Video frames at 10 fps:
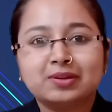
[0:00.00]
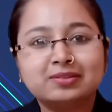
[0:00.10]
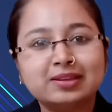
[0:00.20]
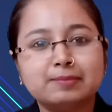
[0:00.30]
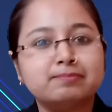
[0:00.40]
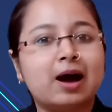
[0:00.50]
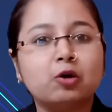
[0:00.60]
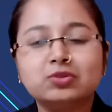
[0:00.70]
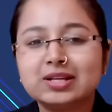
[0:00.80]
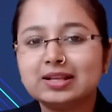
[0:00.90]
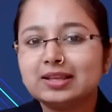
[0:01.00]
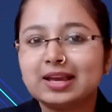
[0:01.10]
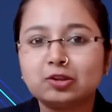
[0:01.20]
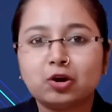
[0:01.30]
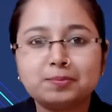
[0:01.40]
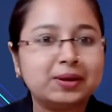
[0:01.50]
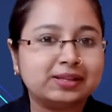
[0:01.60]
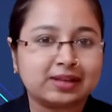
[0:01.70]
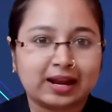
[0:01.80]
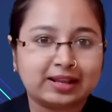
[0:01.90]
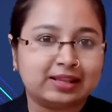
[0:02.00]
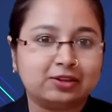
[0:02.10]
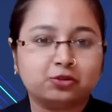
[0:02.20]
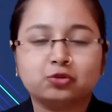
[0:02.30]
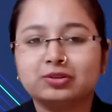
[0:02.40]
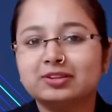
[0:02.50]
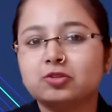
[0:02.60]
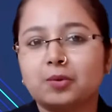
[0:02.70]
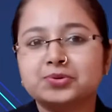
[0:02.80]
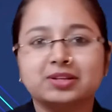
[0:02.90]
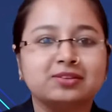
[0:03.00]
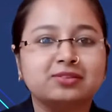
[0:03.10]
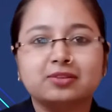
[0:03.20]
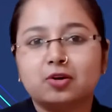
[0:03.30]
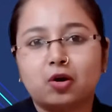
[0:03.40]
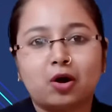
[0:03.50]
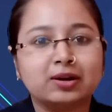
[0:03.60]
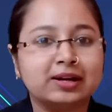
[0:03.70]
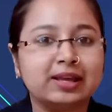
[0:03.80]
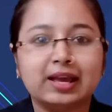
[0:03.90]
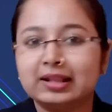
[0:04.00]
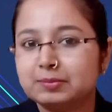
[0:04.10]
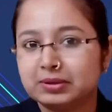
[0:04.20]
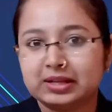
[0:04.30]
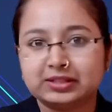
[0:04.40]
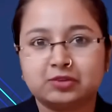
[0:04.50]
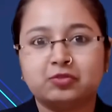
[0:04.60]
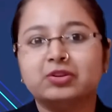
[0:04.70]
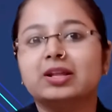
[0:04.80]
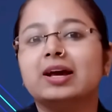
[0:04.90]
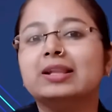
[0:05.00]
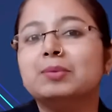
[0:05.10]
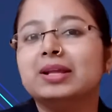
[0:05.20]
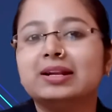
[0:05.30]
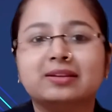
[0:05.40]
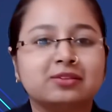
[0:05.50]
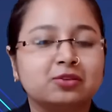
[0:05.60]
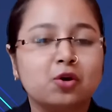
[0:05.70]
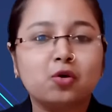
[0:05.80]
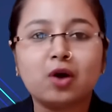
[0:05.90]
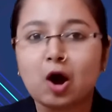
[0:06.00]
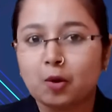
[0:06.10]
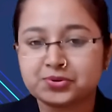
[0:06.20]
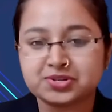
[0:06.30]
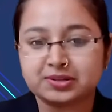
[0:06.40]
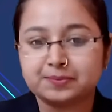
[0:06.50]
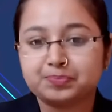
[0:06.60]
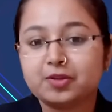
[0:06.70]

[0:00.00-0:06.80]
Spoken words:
See, mountain cannot be tiny, so this option is already eliminated. We will eliminate this option.